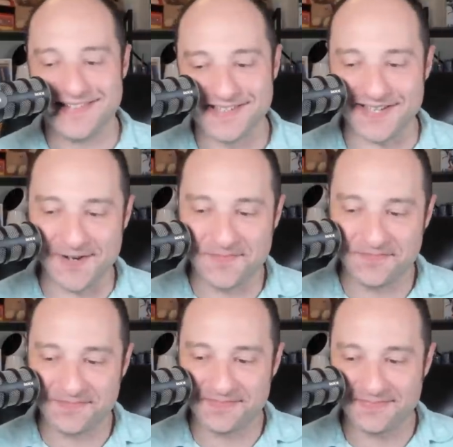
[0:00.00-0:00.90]
So,
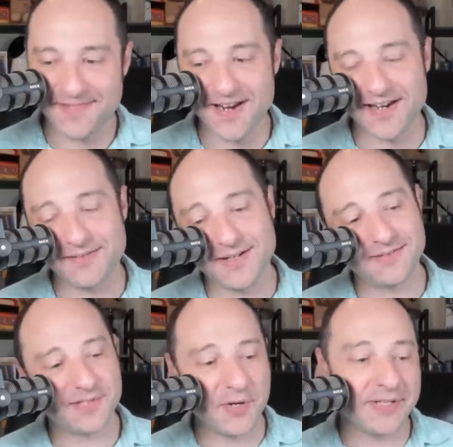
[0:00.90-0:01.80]
all right.
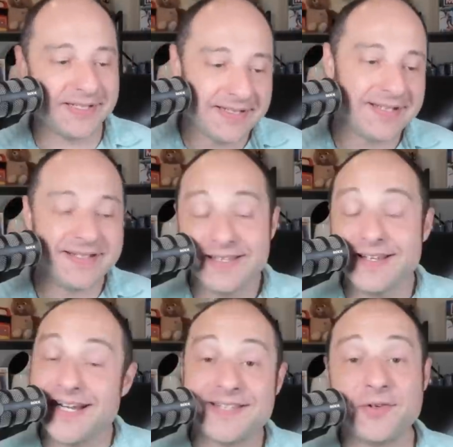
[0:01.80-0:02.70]
Well, Tony,
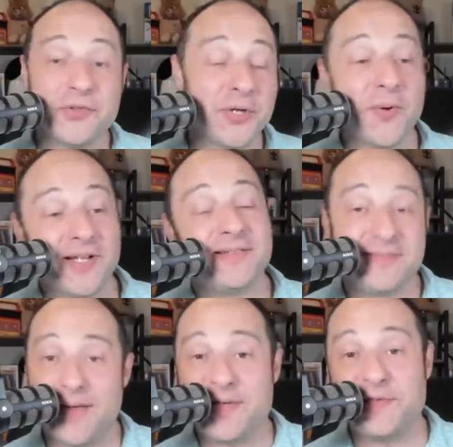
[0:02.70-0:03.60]
you're not the only one.
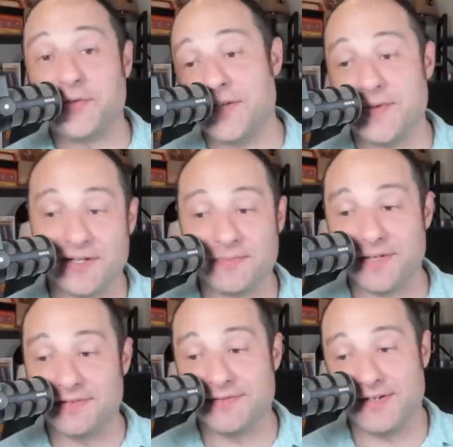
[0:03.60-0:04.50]
That makes me feel any better,
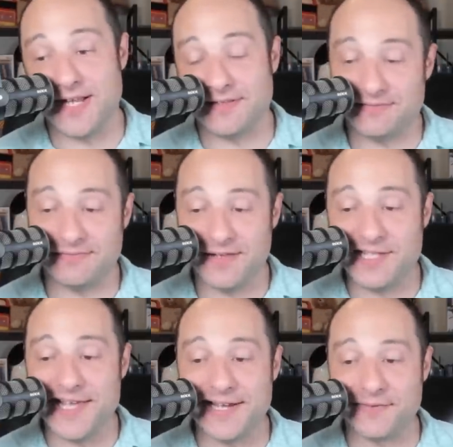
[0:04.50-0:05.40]
but you're not,
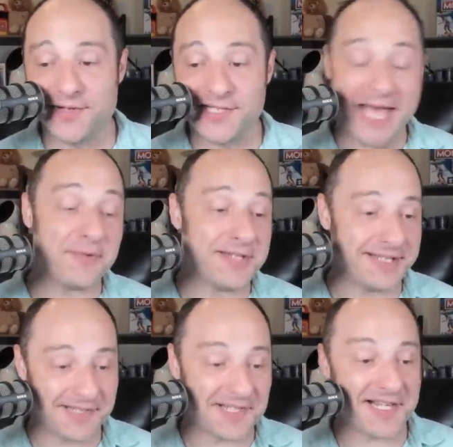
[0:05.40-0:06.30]
it's not a
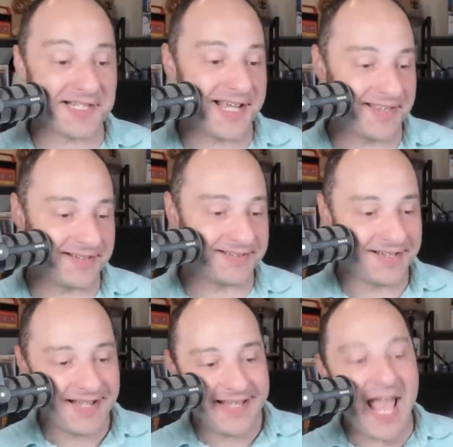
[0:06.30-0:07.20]
resounding success either.
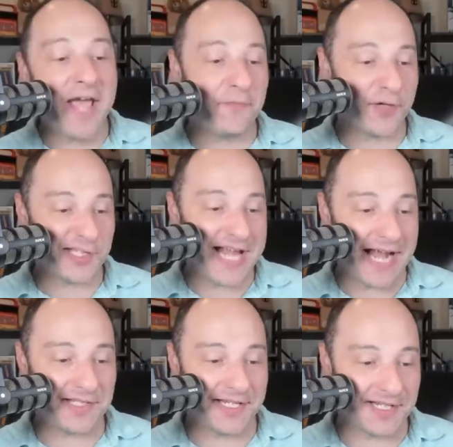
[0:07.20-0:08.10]
Yay for a
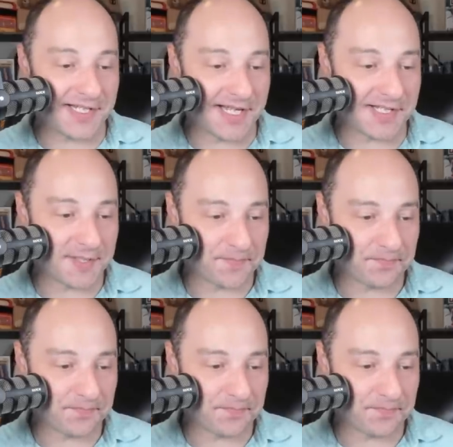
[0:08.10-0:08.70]
snack, Tina says.